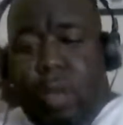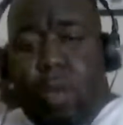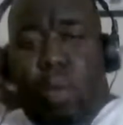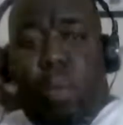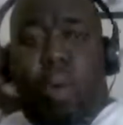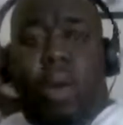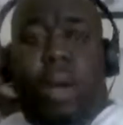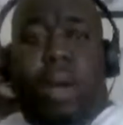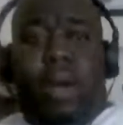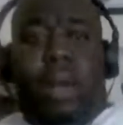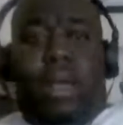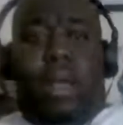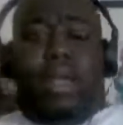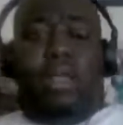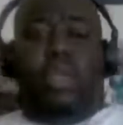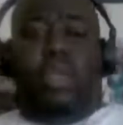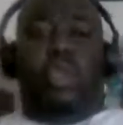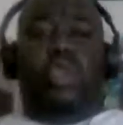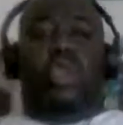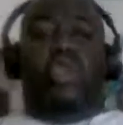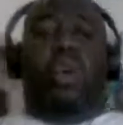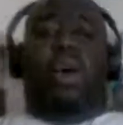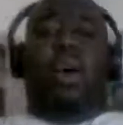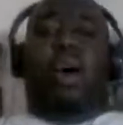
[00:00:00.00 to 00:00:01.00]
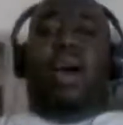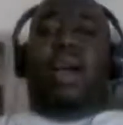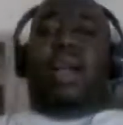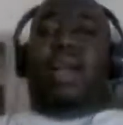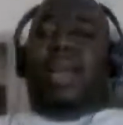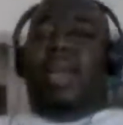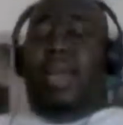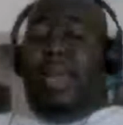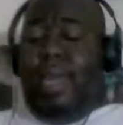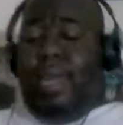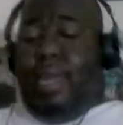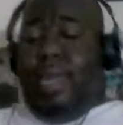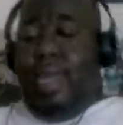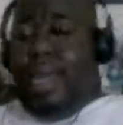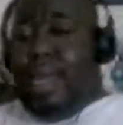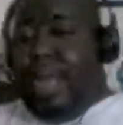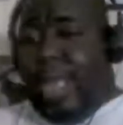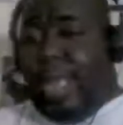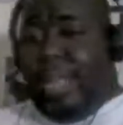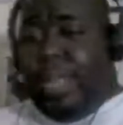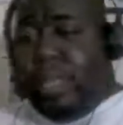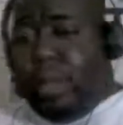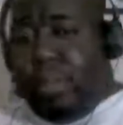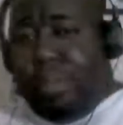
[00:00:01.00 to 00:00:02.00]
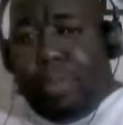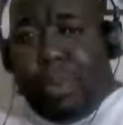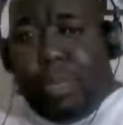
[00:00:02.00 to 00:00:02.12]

where it's talking like the